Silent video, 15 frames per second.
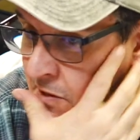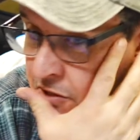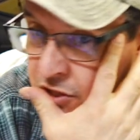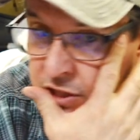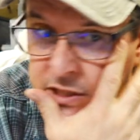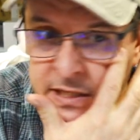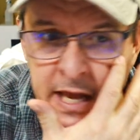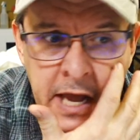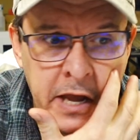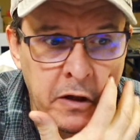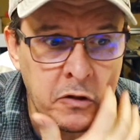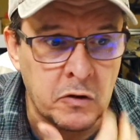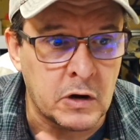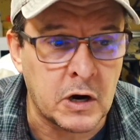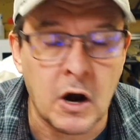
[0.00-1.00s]

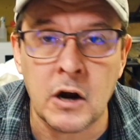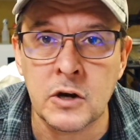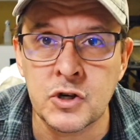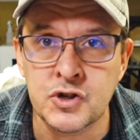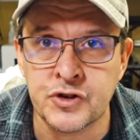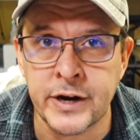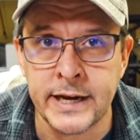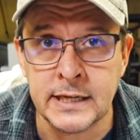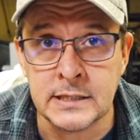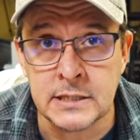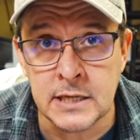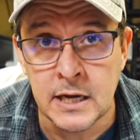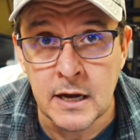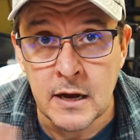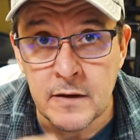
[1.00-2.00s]
G-Scale or a Garden Trains
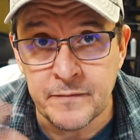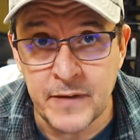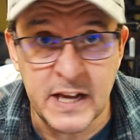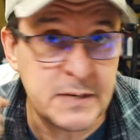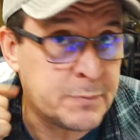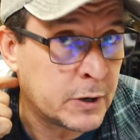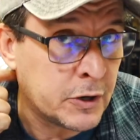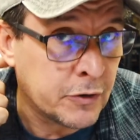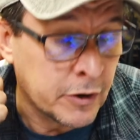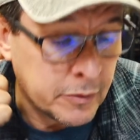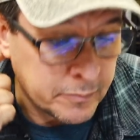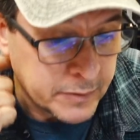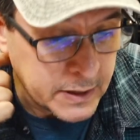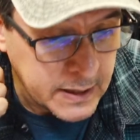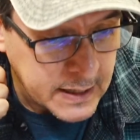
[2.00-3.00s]
Facebook group,